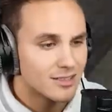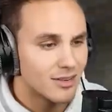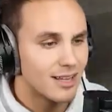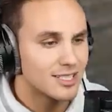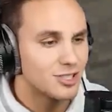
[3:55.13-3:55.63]

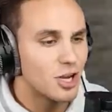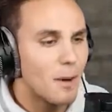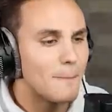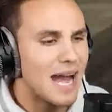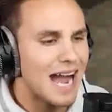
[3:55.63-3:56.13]
So let's
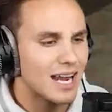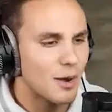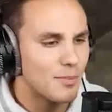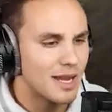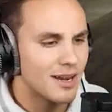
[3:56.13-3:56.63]
jump back
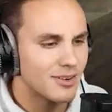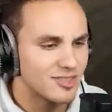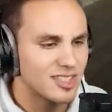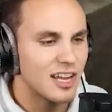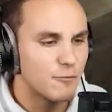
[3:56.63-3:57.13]
up here
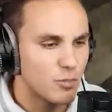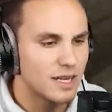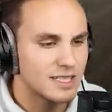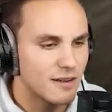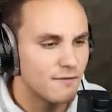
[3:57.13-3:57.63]
and see if
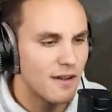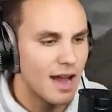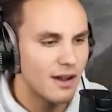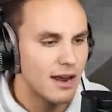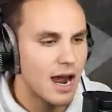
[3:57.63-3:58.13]
Preston
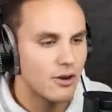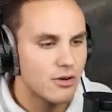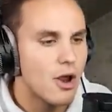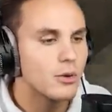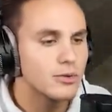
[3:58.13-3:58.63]
found our
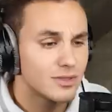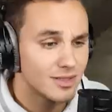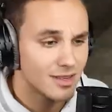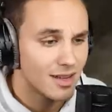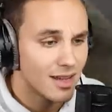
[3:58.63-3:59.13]

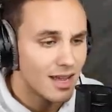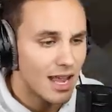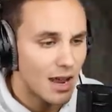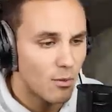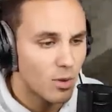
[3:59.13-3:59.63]
notes
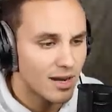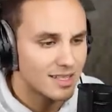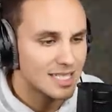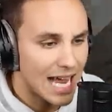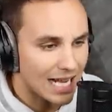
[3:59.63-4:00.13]
and what
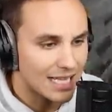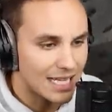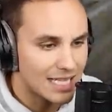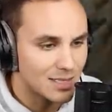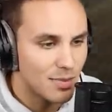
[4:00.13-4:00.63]
exactly
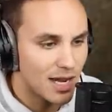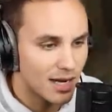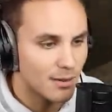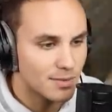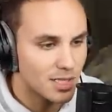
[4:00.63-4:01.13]
he's been
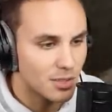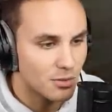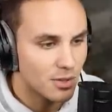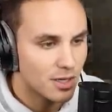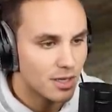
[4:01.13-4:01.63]
up
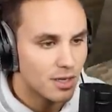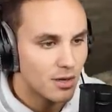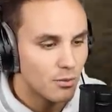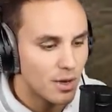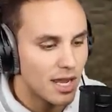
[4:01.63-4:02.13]
to.
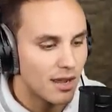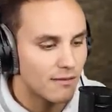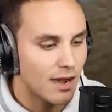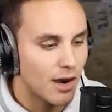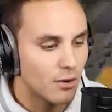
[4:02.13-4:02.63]
We
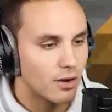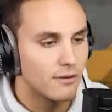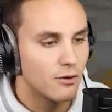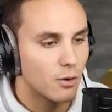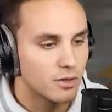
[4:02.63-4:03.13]
have our,
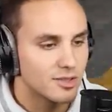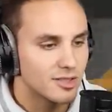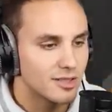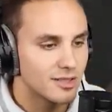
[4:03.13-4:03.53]
of course,